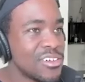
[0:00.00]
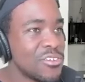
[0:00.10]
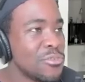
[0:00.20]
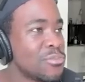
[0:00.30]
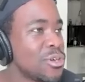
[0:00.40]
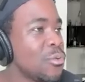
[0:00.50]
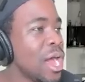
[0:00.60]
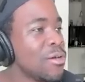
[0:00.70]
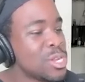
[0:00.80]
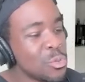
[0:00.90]
No, bro.
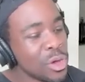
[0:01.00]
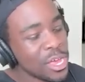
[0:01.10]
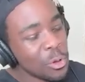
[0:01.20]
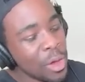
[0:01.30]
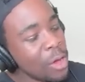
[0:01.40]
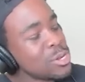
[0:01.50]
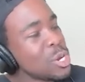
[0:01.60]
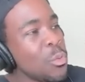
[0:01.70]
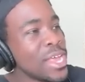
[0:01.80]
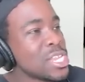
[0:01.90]
Why would you what? Why would
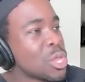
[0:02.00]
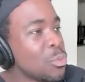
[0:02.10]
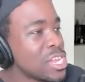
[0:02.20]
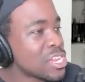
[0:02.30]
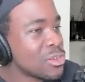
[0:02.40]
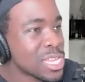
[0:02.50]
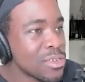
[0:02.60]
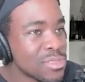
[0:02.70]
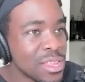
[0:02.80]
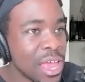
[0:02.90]
you waste a wish on
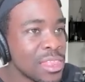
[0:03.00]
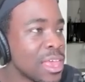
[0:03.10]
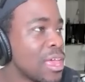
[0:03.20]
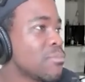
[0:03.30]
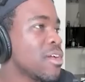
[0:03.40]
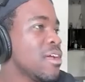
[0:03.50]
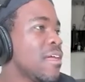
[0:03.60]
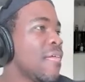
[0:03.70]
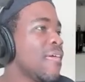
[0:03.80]
something like that, bro?